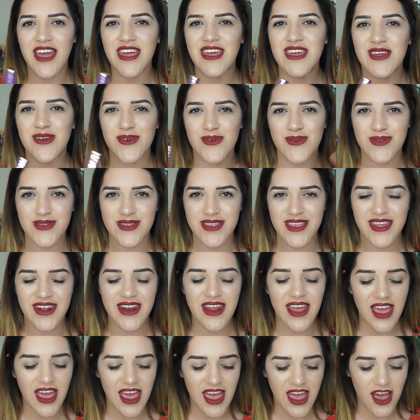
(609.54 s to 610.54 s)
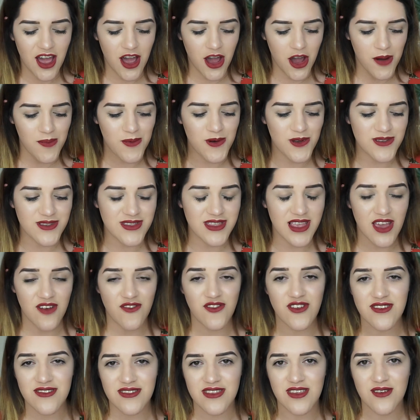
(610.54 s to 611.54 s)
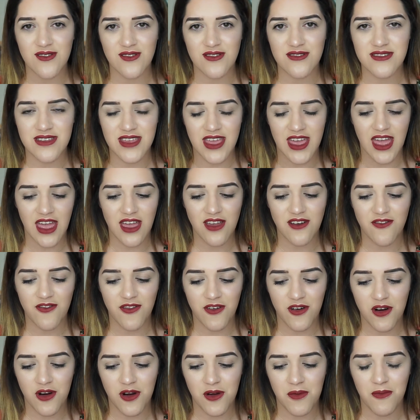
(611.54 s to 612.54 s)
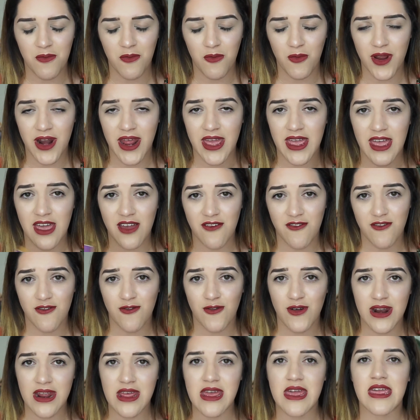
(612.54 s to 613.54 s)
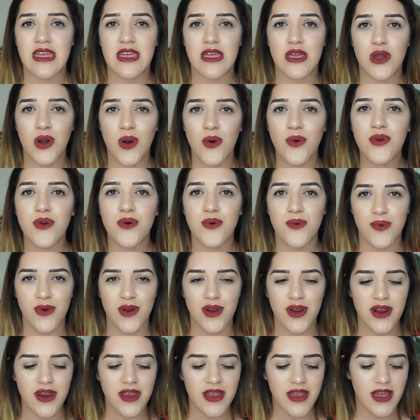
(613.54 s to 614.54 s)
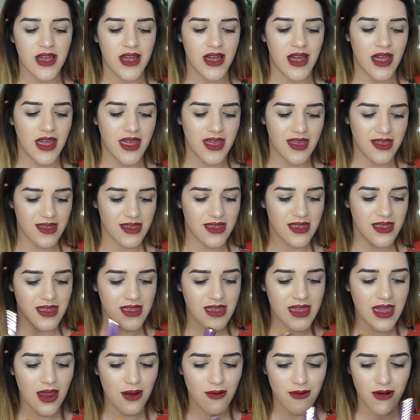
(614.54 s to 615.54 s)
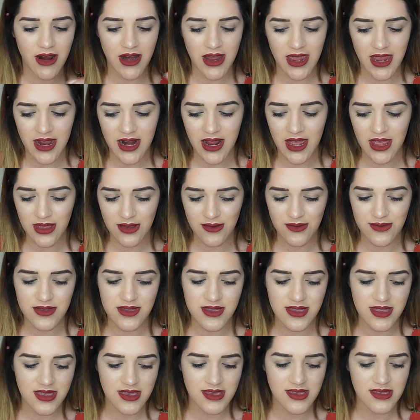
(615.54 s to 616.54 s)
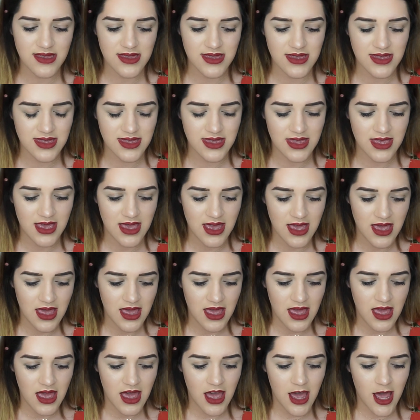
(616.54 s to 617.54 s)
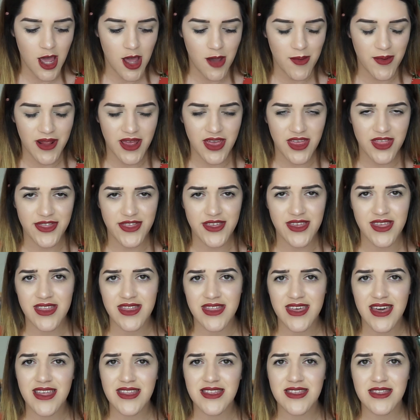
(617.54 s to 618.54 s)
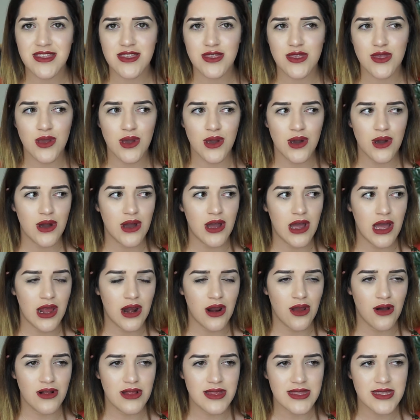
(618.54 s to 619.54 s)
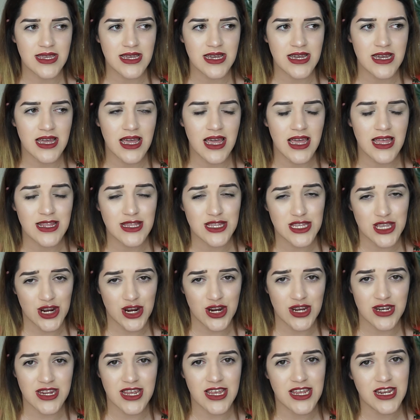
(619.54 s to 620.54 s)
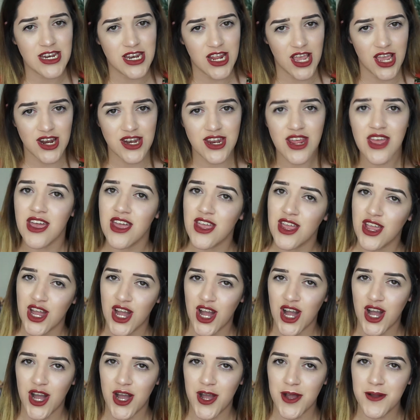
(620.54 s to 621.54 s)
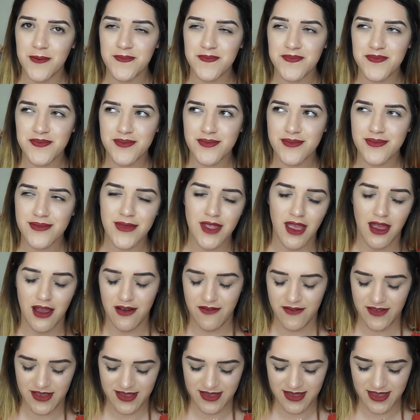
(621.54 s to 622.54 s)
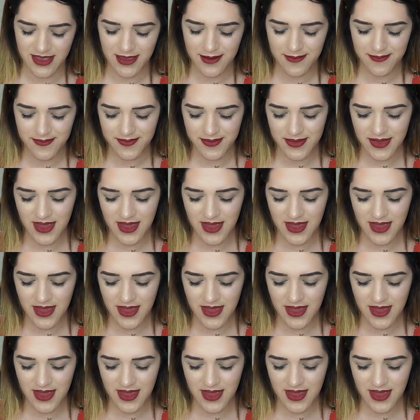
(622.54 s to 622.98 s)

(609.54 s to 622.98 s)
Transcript: I use it almost every single day for when I when I go to work. I get ready and I use this. Um, I think that's at Ulta and Tarte.com, obviously.